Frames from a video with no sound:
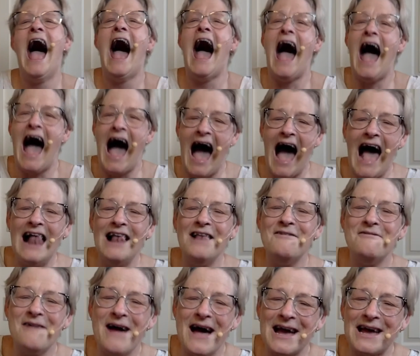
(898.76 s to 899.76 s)
I
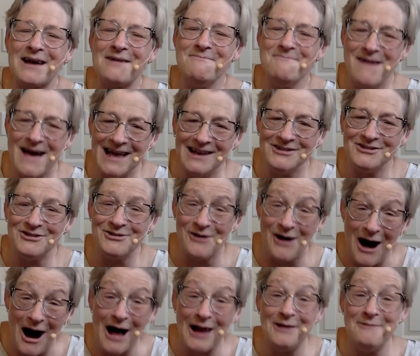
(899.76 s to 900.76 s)
highly recommend you
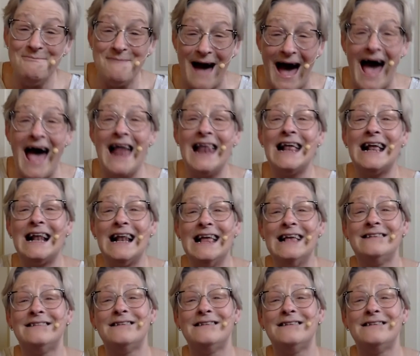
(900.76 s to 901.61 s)
automatically